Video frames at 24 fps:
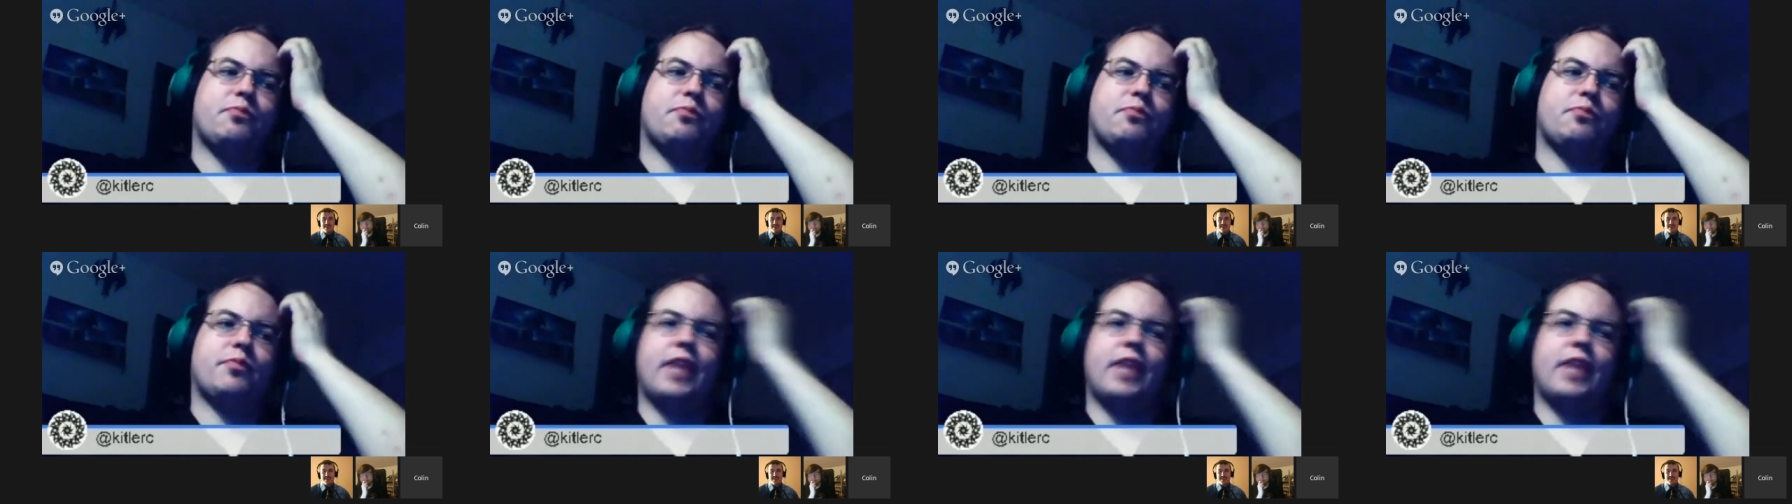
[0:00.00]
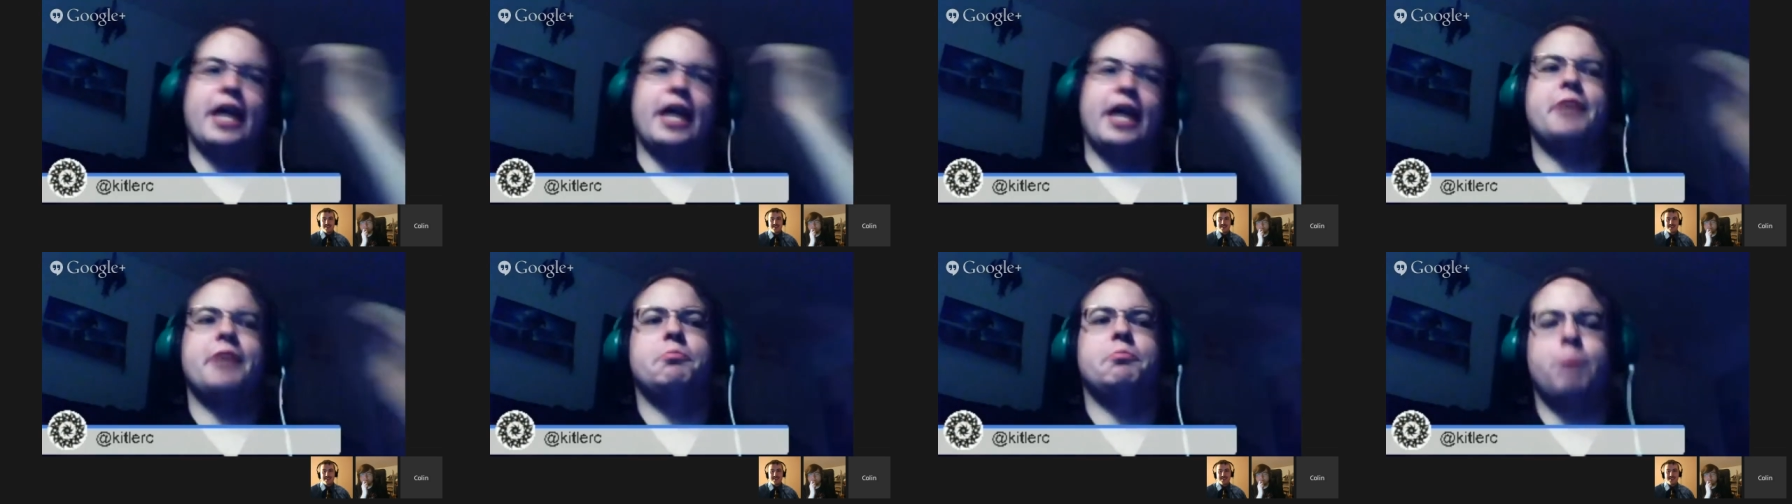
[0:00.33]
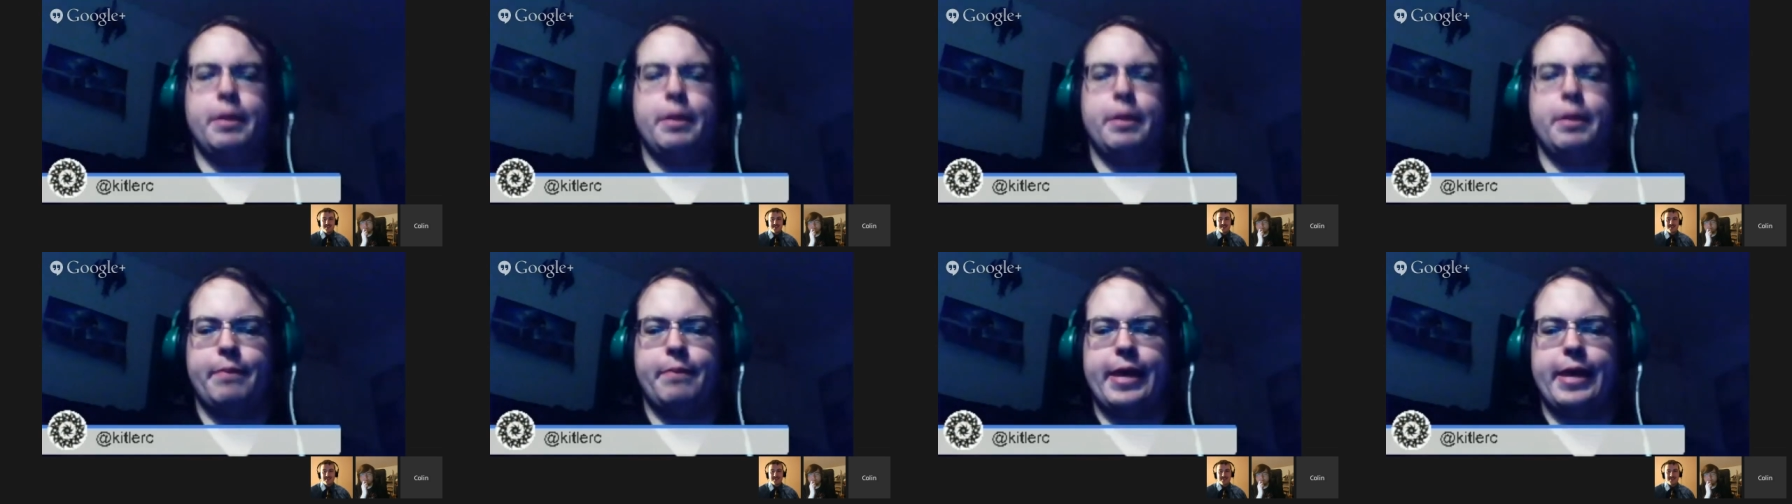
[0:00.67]
I
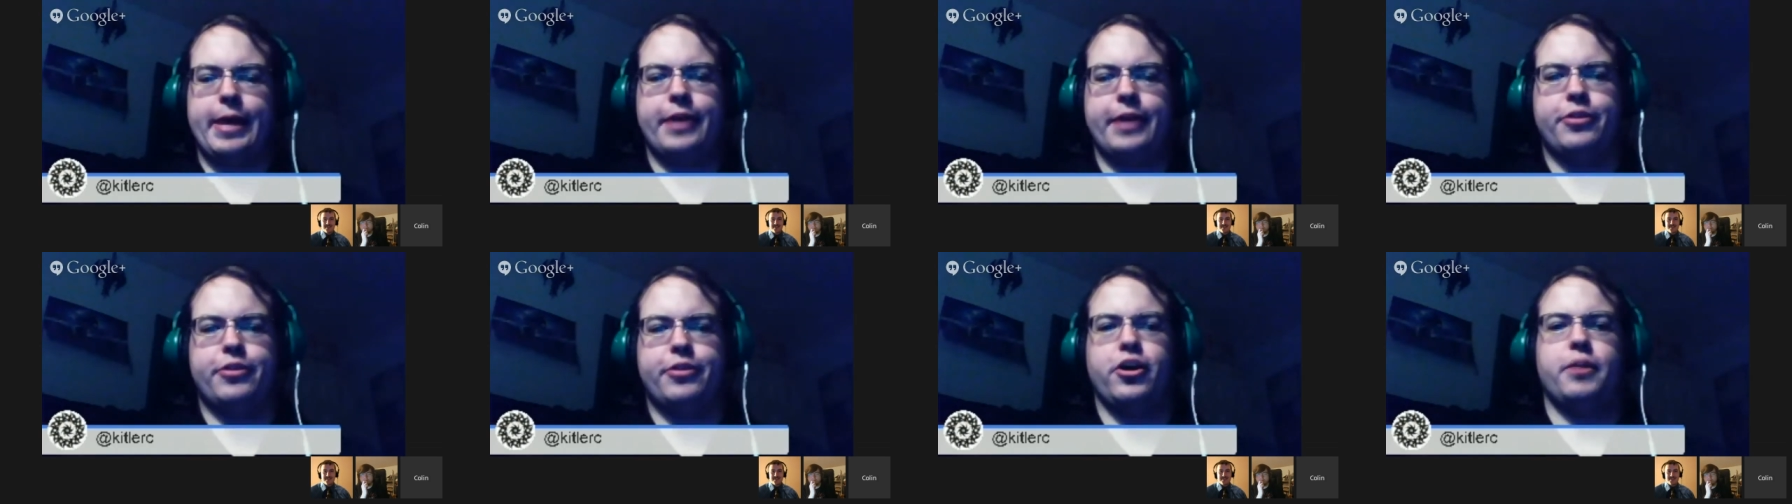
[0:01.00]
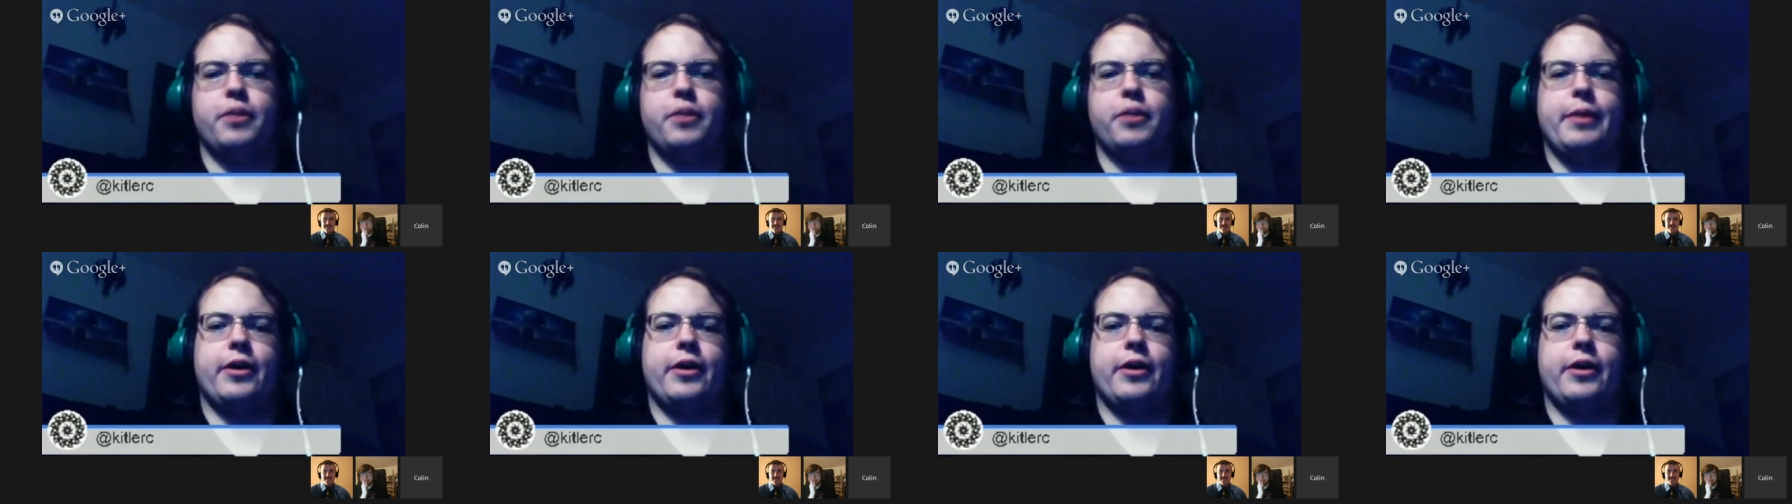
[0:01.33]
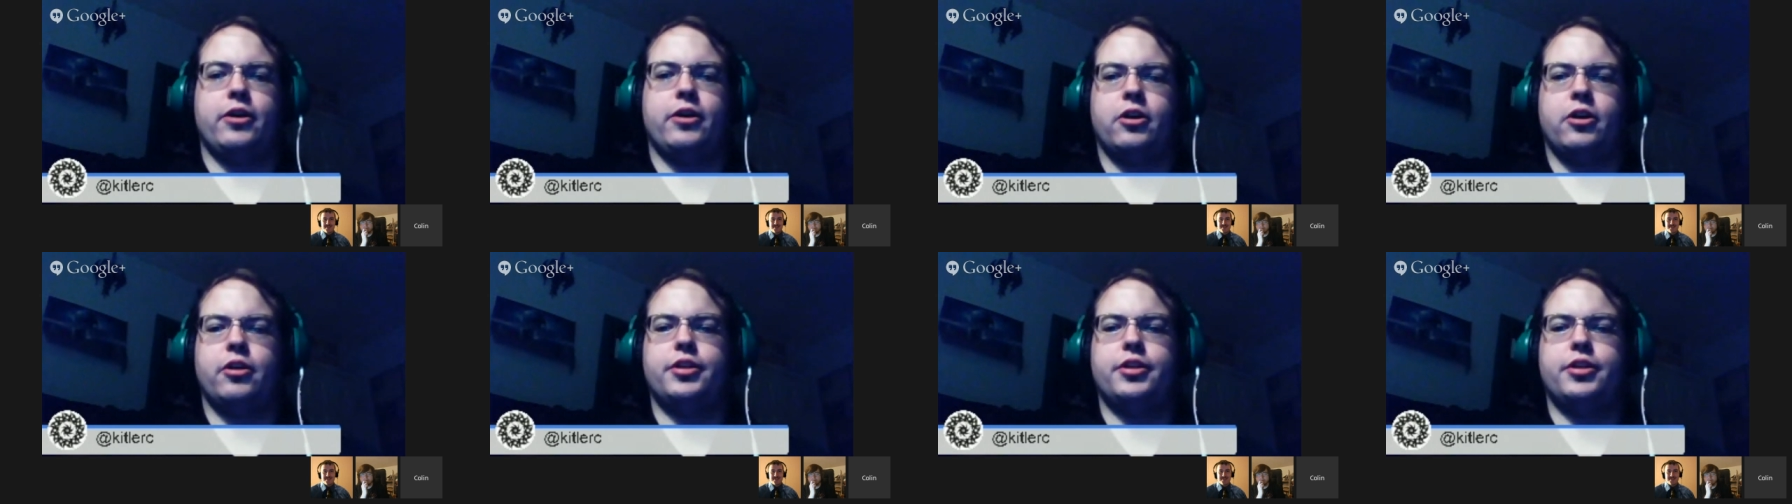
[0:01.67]
went back, thought about
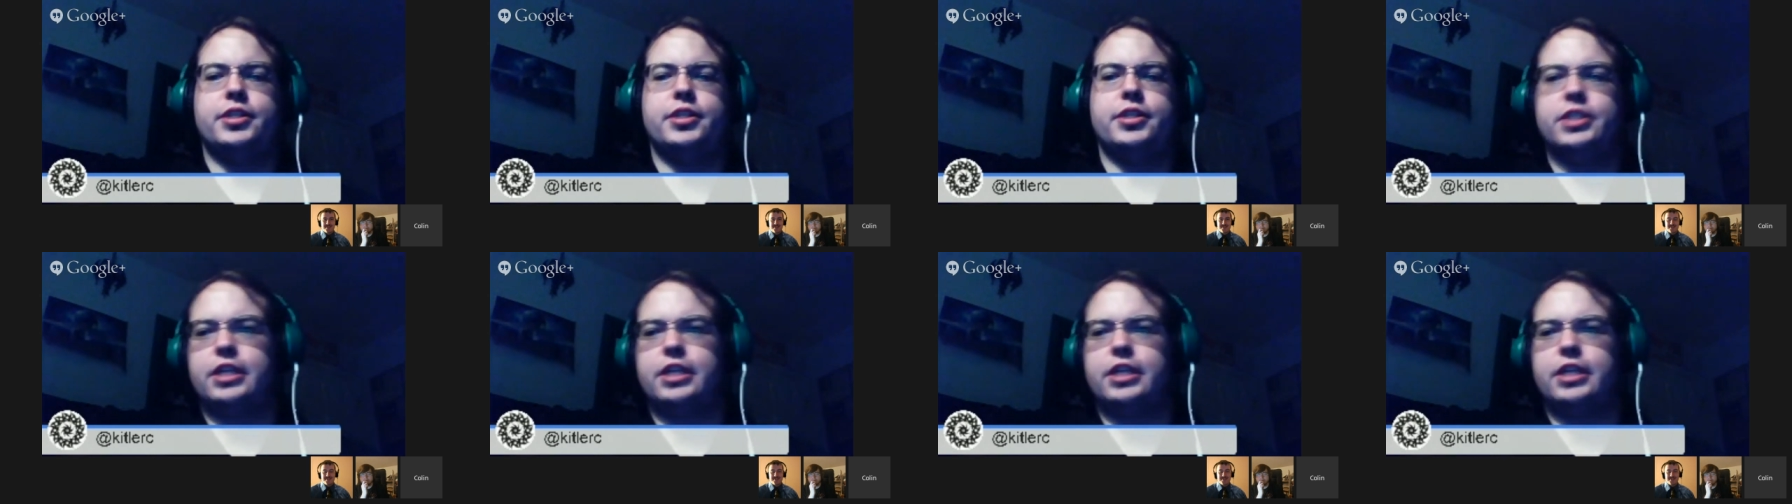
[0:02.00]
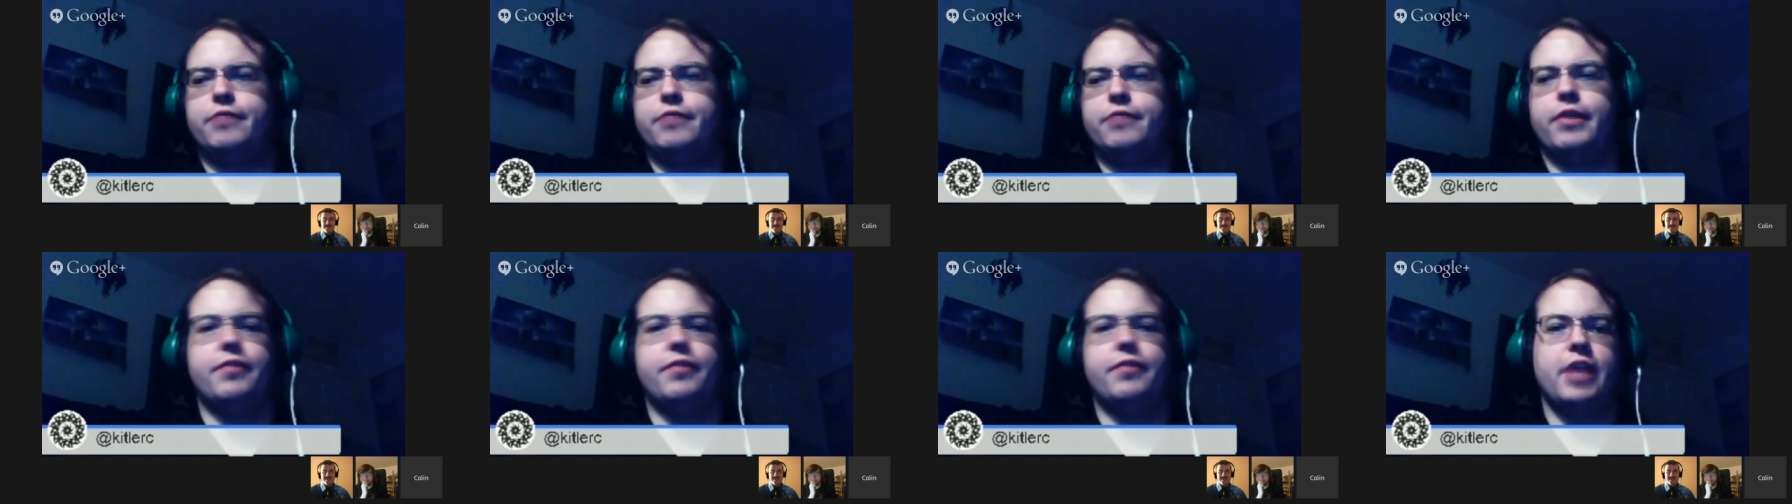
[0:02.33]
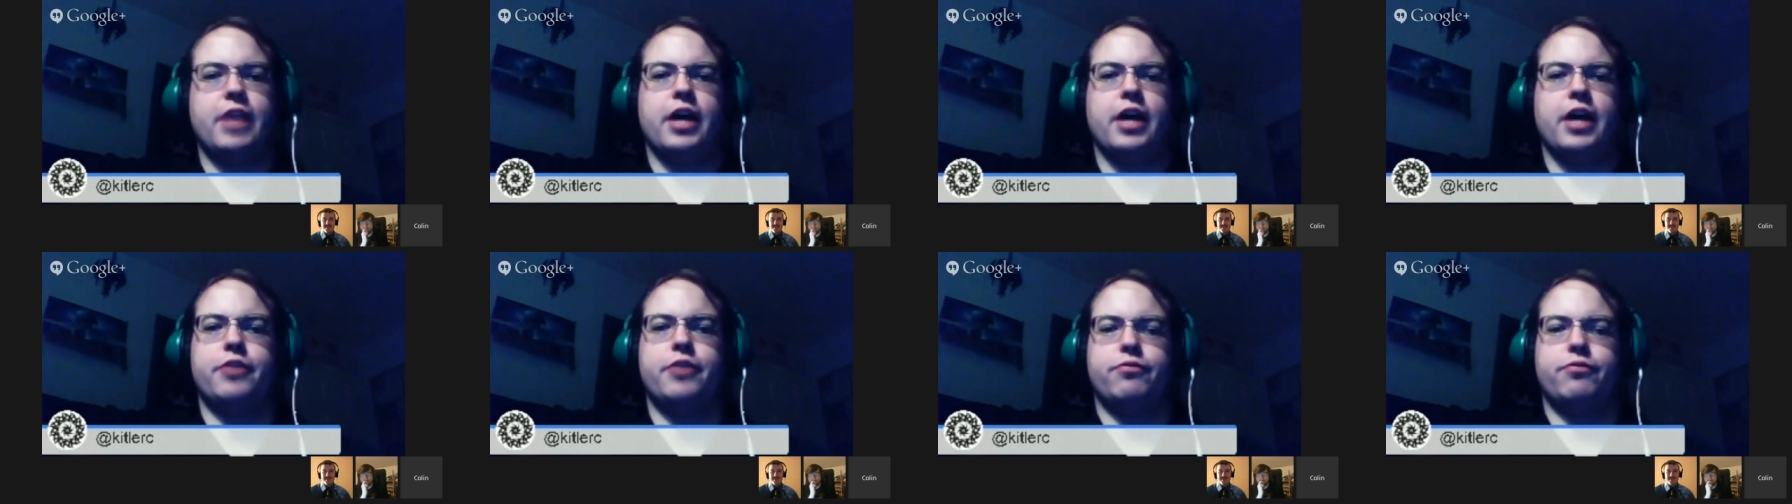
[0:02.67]
all the stuff I've
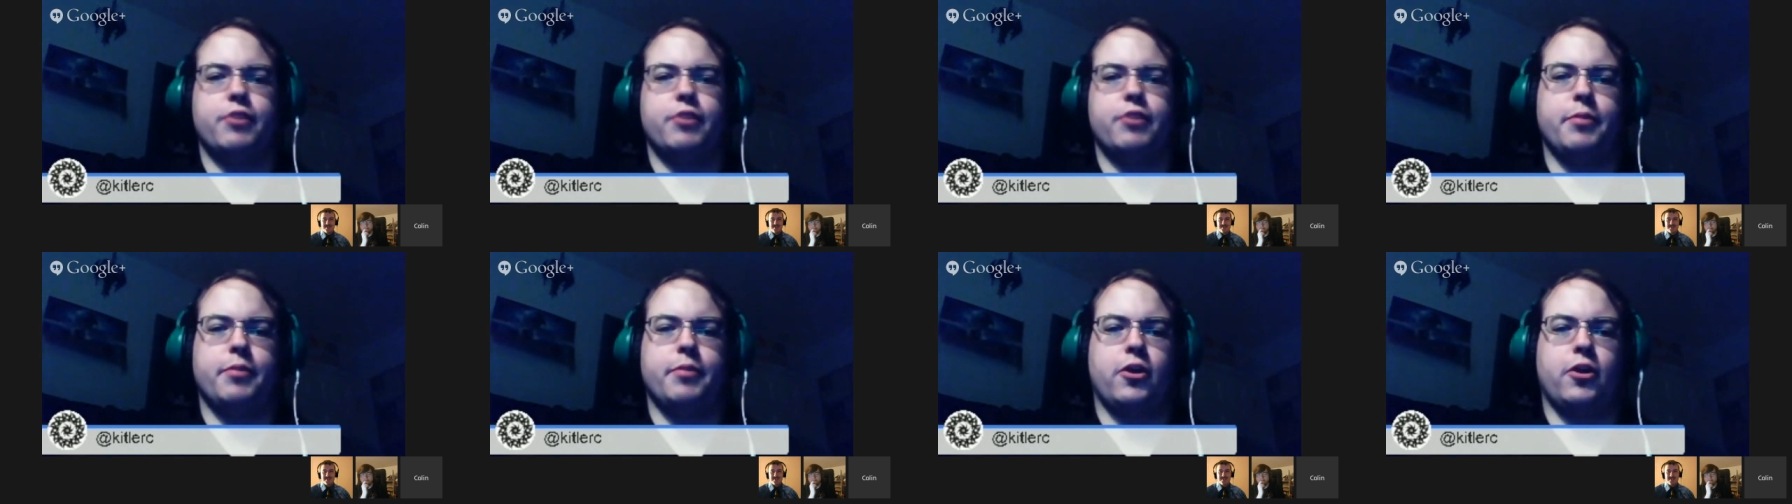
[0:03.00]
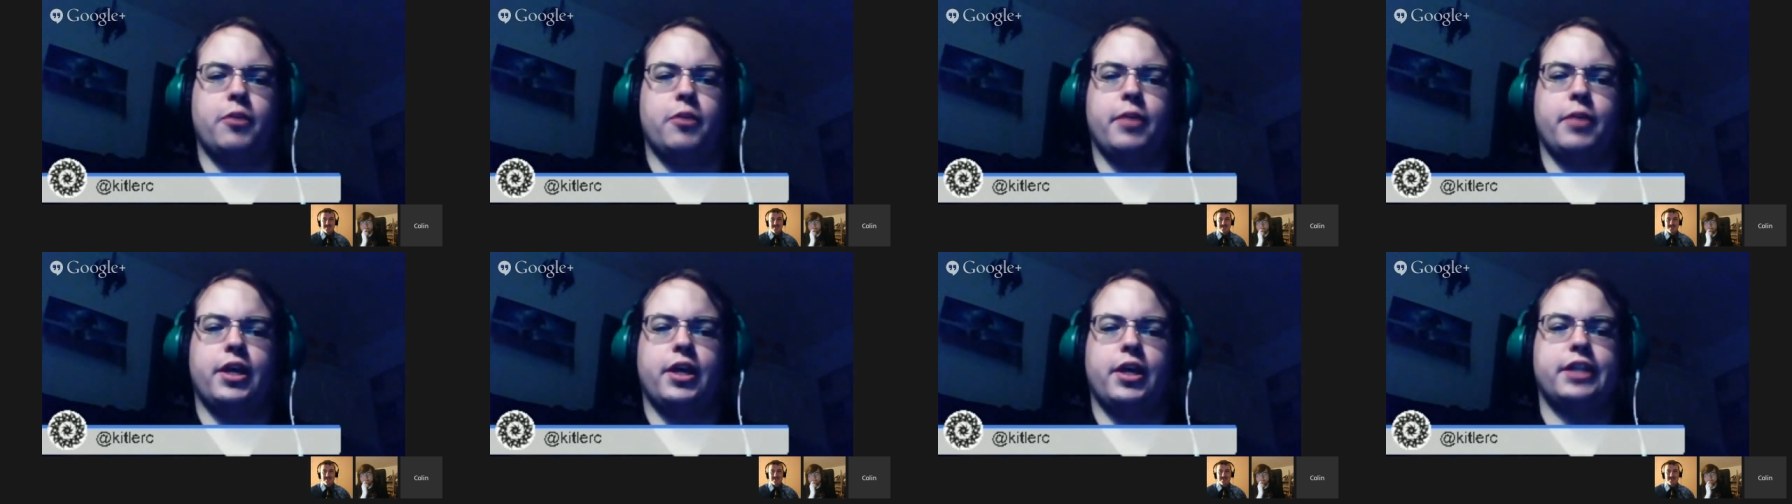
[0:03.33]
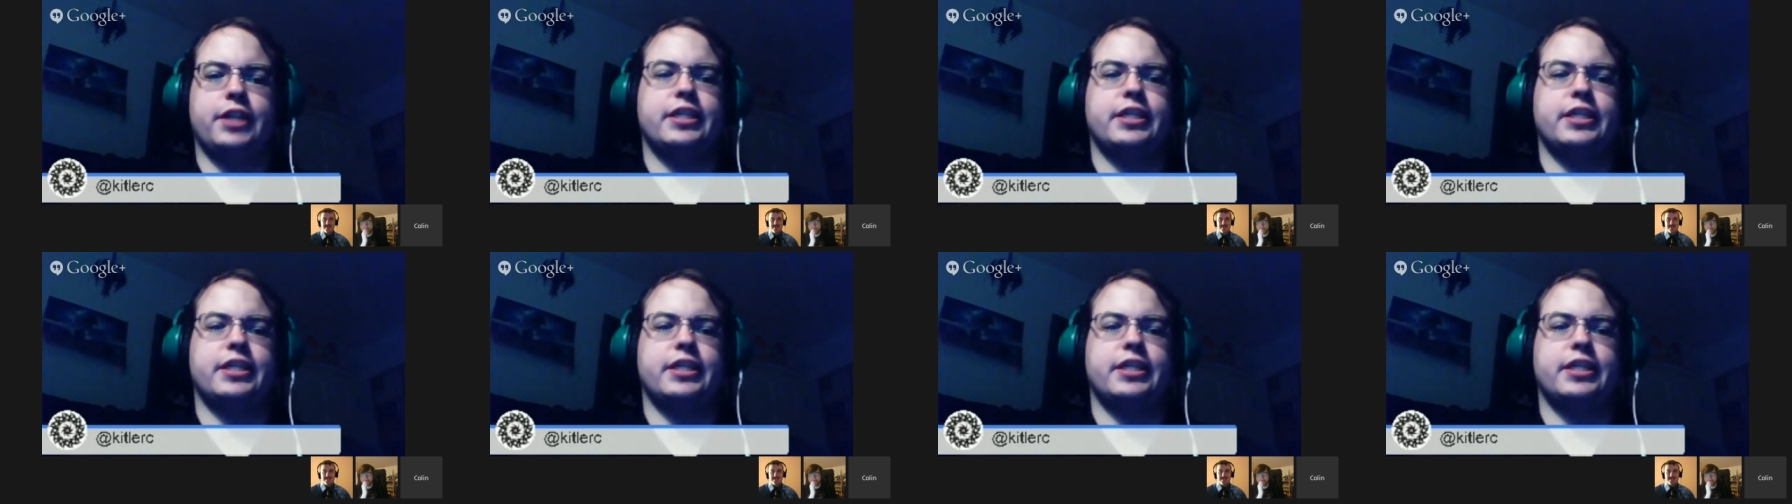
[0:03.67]
gotten from Harmonix,